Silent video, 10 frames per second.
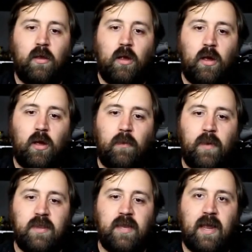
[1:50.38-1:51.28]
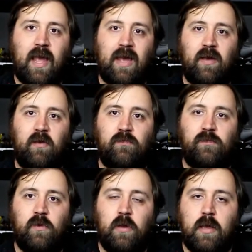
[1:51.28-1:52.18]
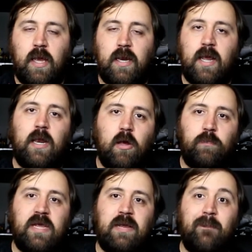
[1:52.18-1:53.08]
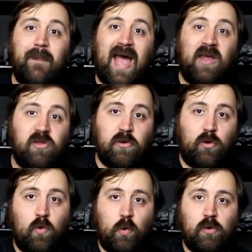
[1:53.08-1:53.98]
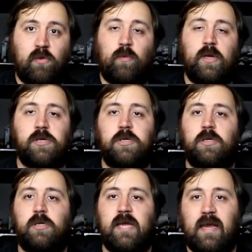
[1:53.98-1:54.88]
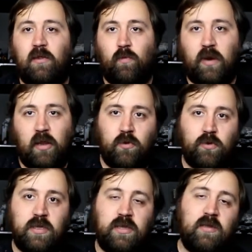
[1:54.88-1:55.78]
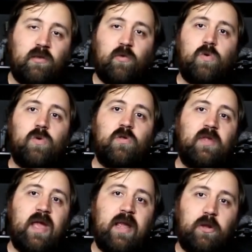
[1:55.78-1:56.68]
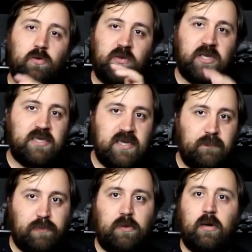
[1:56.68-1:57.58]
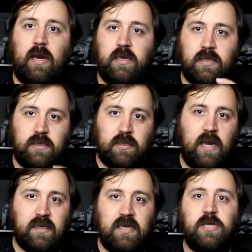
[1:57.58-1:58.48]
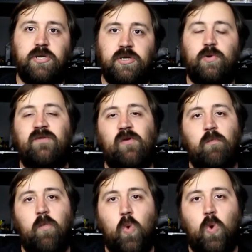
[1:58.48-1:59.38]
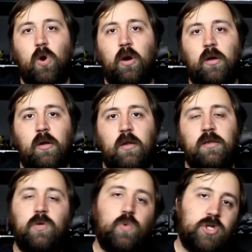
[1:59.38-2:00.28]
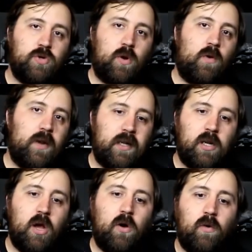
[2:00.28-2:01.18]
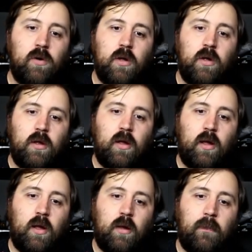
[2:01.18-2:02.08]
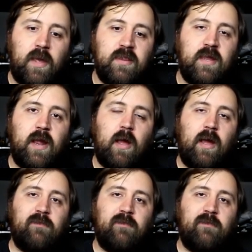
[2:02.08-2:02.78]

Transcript: um, and then i have an nlp master course which takes what i learned in this course and goes deeper and, and teaches you even more than what you already know um, and then i have